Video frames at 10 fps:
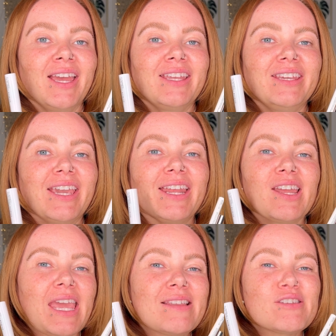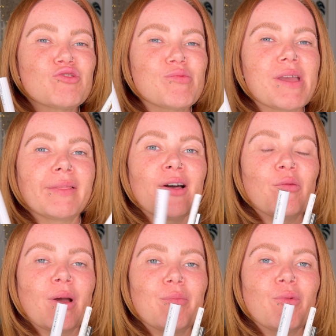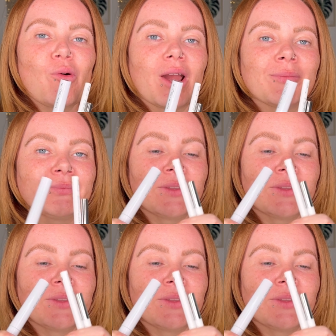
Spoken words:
You kind of get to know me a little bit more.